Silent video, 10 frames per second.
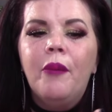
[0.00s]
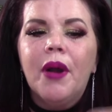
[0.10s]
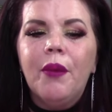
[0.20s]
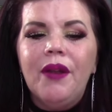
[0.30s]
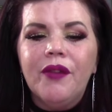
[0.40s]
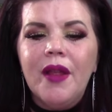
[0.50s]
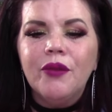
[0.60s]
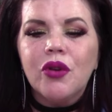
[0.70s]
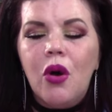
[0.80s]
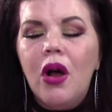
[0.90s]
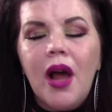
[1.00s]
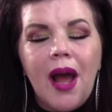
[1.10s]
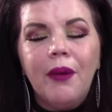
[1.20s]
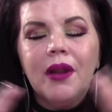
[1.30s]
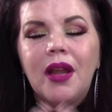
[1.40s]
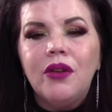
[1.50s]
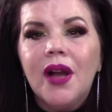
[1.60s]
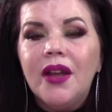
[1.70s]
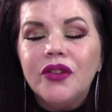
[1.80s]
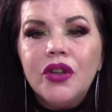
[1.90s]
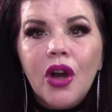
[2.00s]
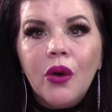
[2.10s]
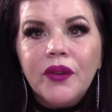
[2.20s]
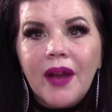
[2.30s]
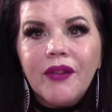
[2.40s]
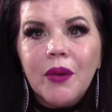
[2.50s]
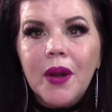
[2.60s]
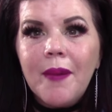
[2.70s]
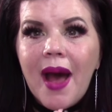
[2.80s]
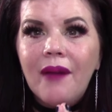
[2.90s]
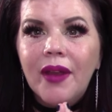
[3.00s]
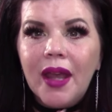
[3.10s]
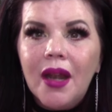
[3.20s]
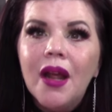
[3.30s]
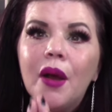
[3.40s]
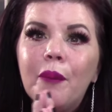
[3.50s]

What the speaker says: But I'm waiting for them to call. I will let you guys know definitely when I'm having it.